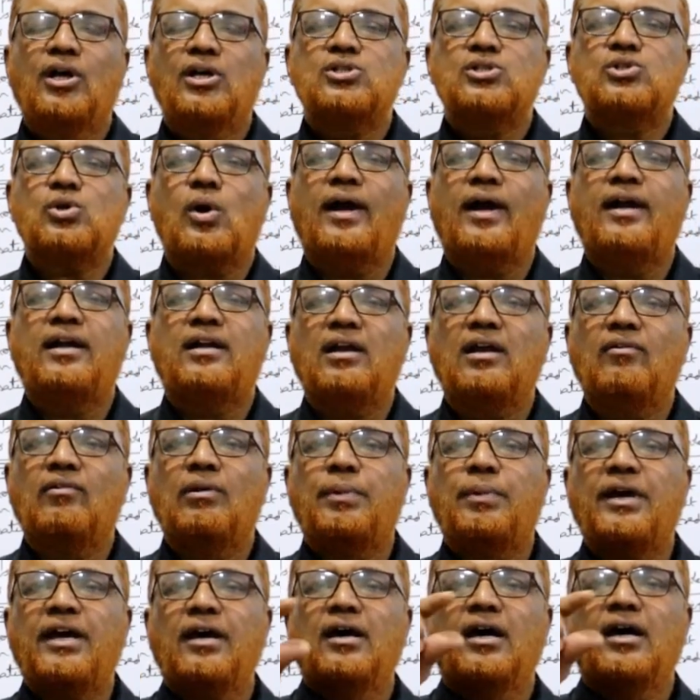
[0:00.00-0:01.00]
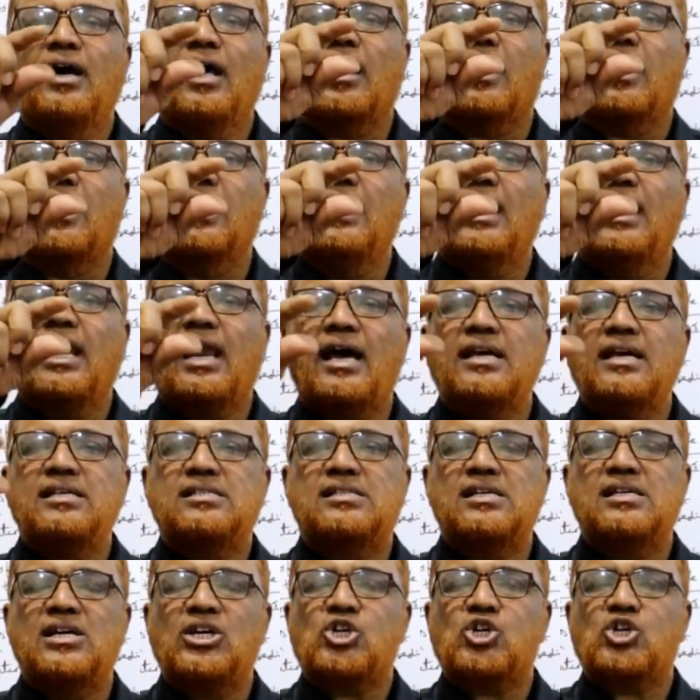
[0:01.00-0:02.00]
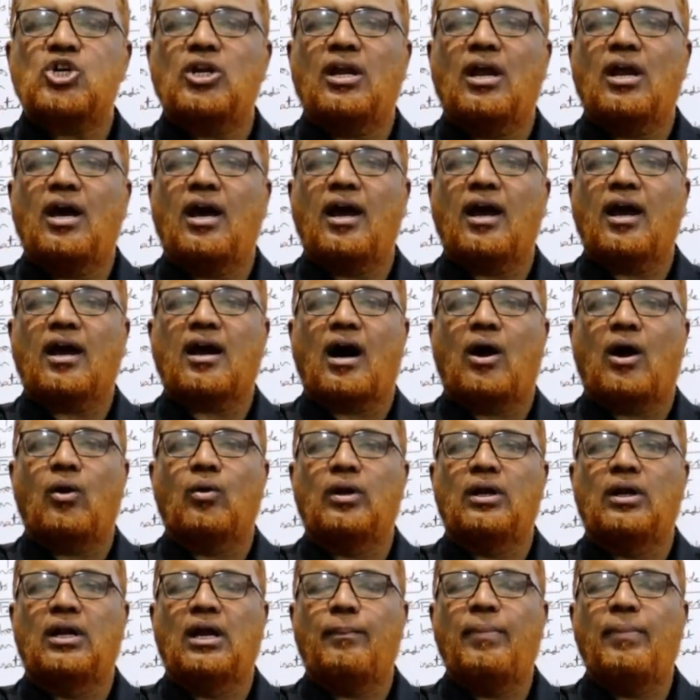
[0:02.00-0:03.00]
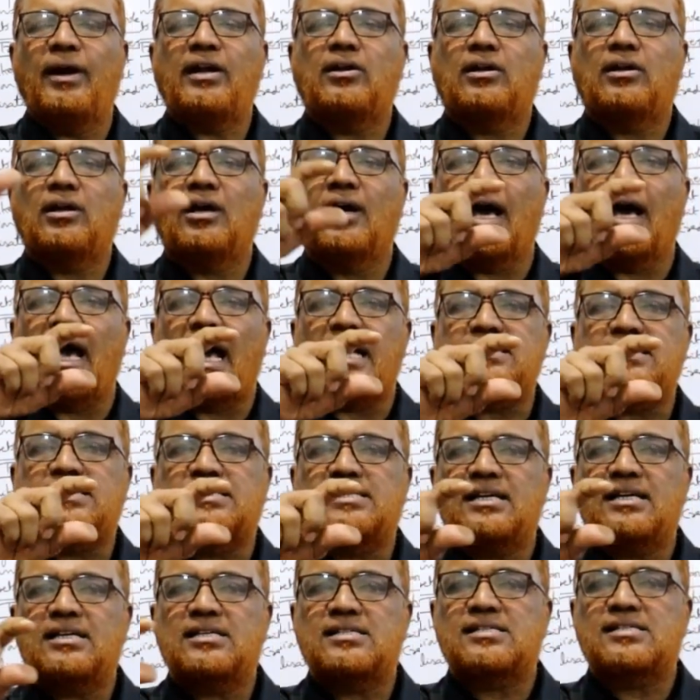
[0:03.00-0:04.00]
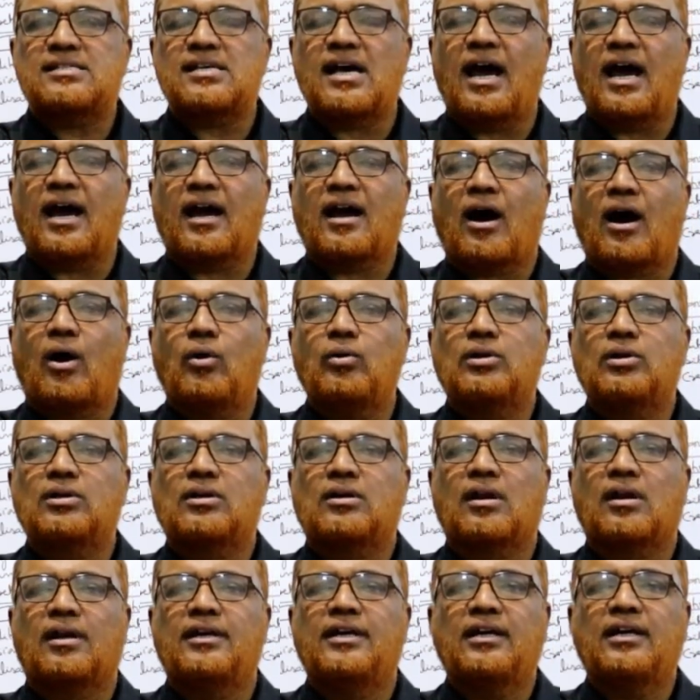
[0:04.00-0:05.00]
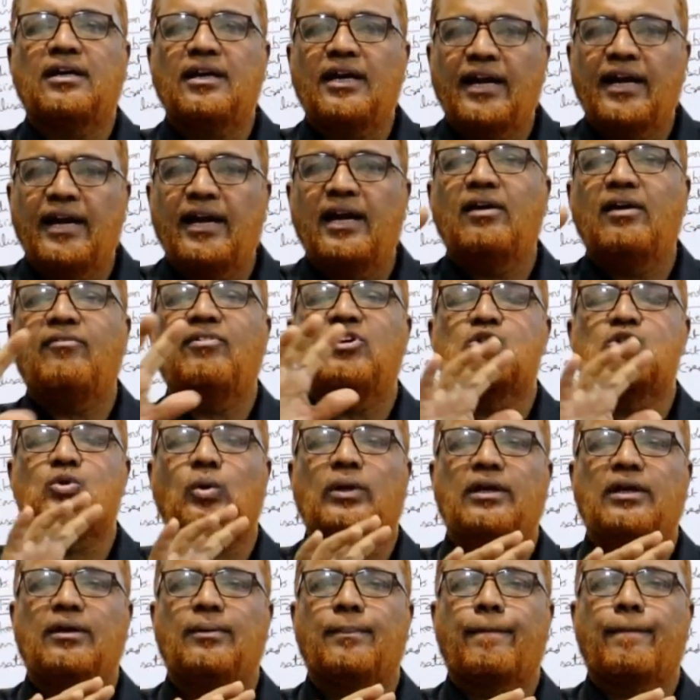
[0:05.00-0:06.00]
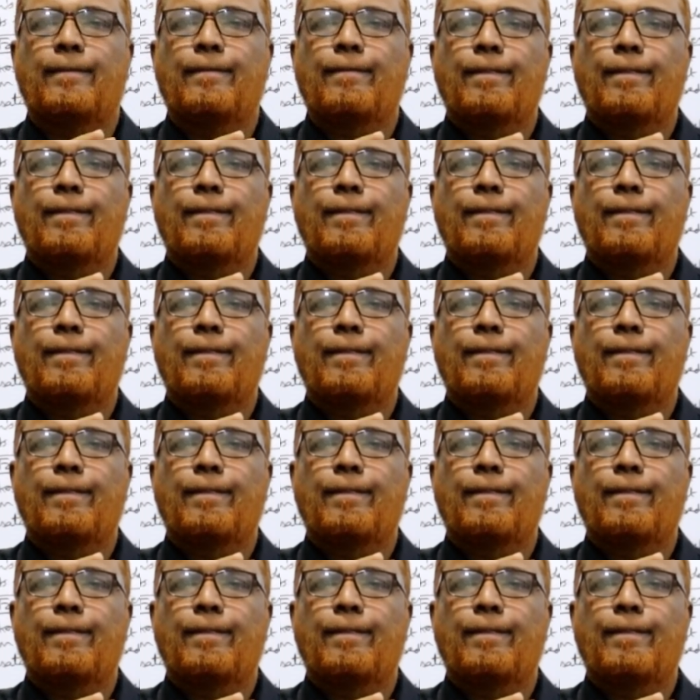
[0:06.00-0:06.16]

So entry will be realization account debit, assets account credit individually.